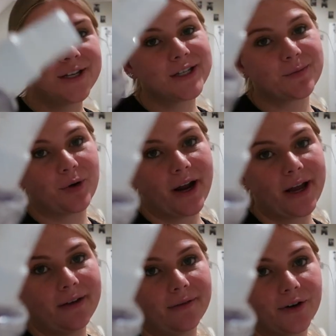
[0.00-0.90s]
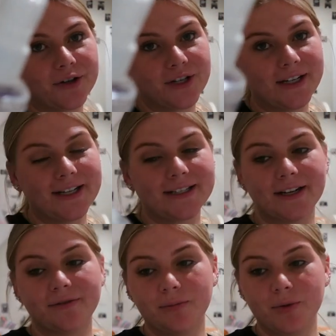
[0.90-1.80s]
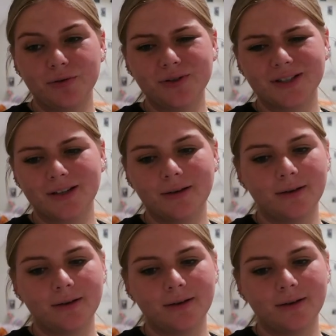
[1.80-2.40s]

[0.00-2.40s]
spray version instead of the mousse.